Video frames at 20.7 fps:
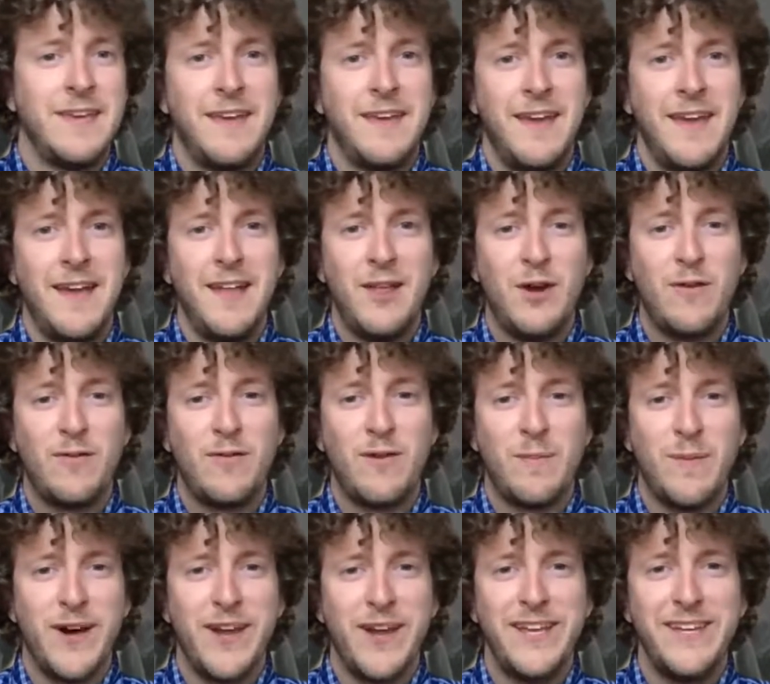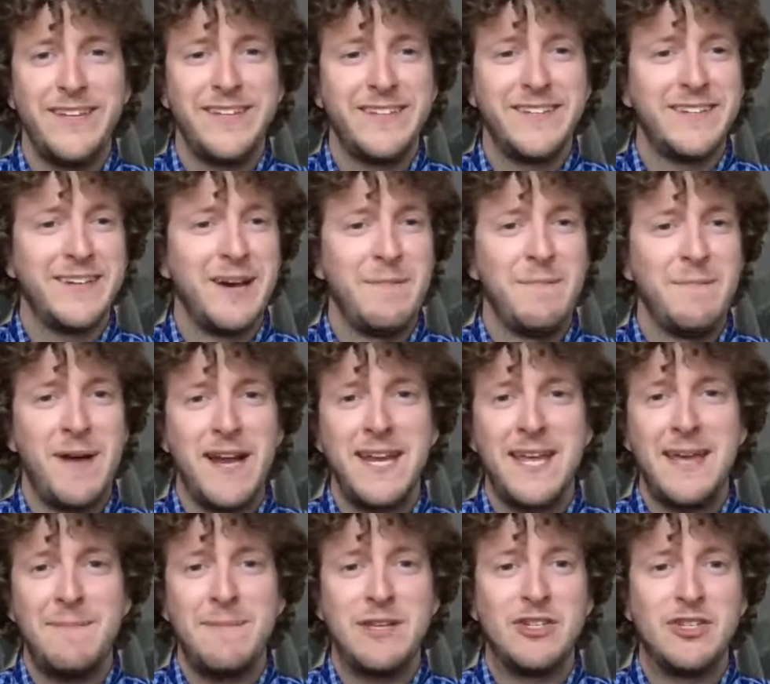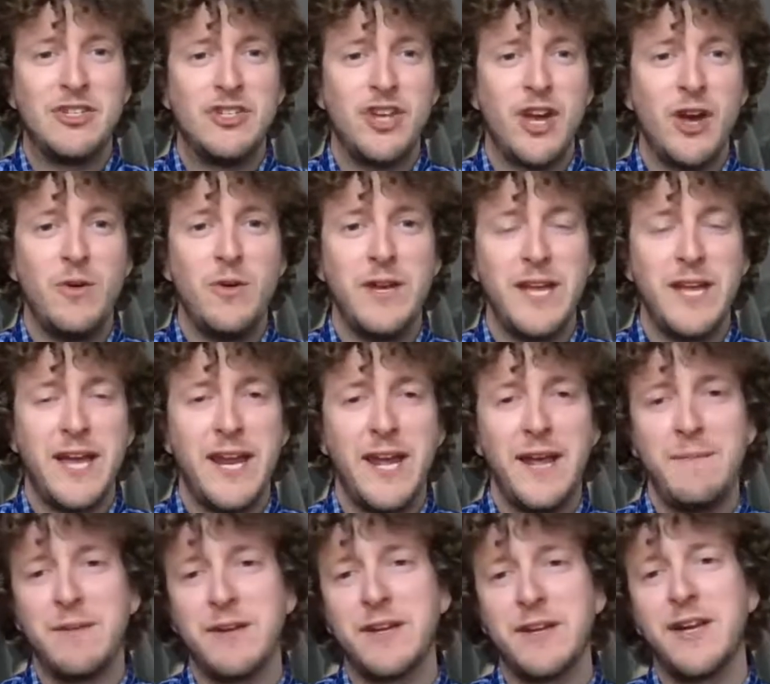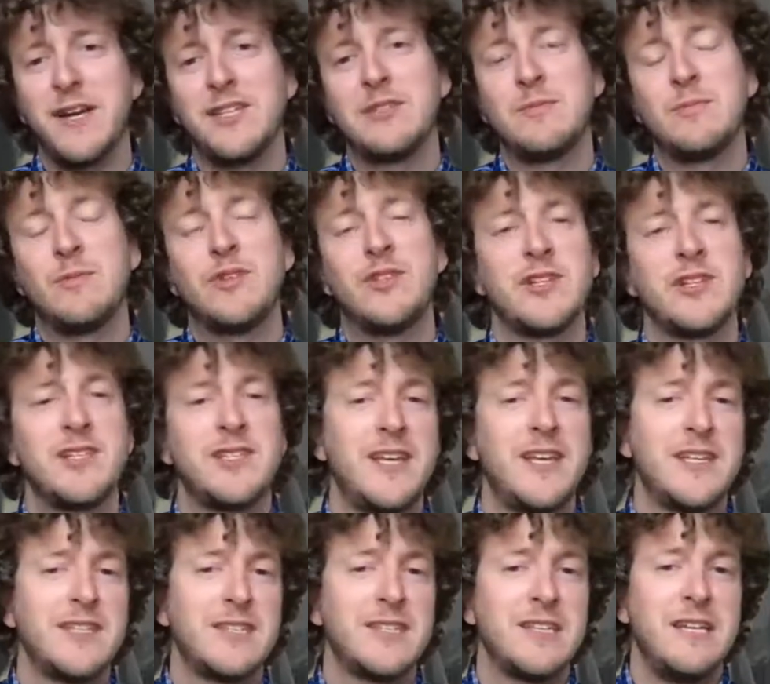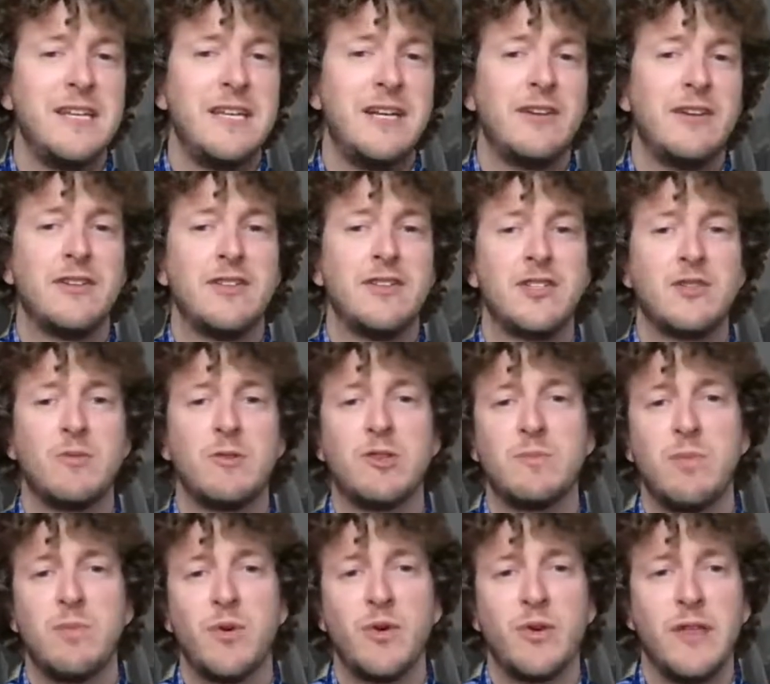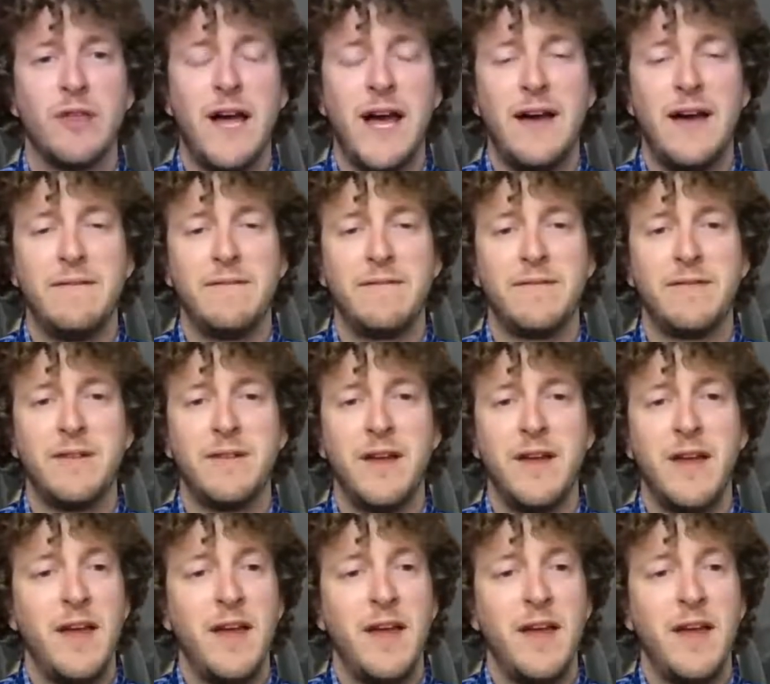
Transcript: Hello, everybody. My name is Joey, and I am the Customer Success Lead here at Switchboard Live.